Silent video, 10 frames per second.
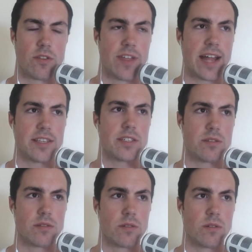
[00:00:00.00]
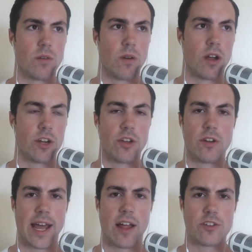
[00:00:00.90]
that's a good
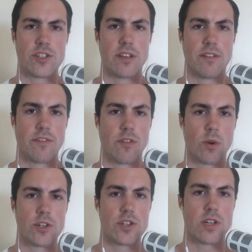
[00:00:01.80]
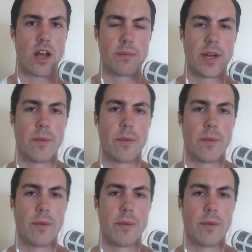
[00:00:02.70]
analogy for what you're talking about?